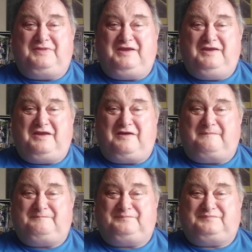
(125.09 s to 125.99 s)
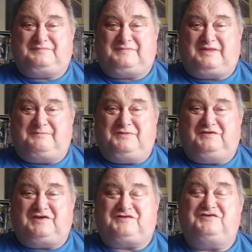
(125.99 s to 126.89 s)
the
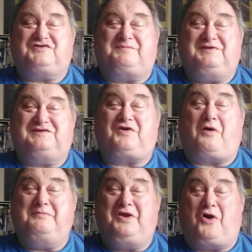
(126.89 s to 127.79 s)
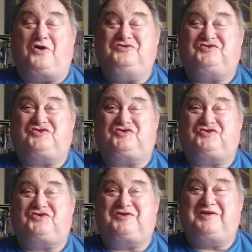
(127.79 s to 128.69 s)
musicianship is top
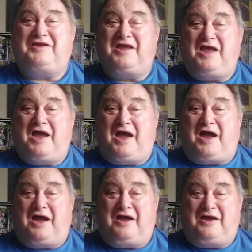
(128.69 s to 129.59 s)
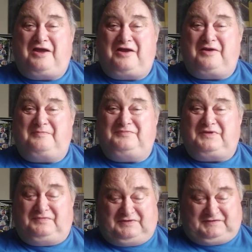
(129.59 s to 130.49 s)
notch.
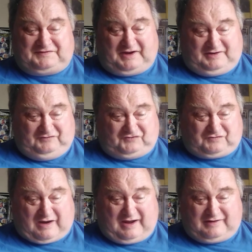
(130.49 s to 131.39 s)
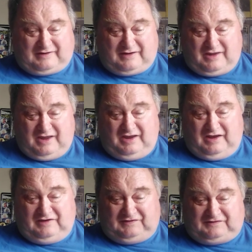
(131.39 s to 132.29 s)
The second track
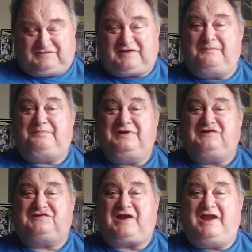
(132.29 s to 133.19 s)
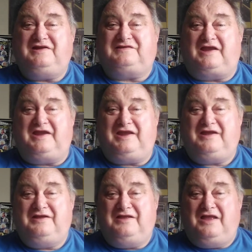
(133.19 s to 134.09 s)
is simply Shady.
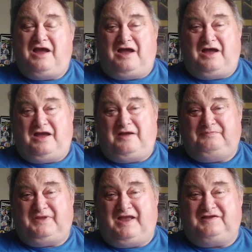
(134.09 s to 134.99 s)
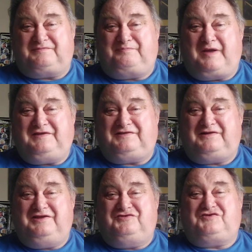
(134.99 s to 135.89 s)
It's
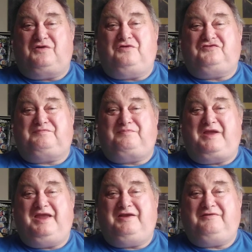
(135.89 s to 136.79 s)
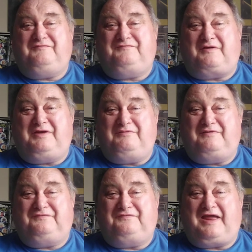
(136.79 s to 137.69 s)
basically George being very
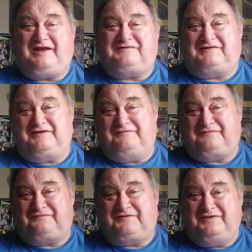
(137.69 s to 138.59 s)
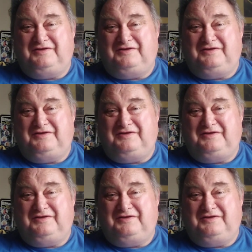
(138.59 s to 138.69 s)
reflective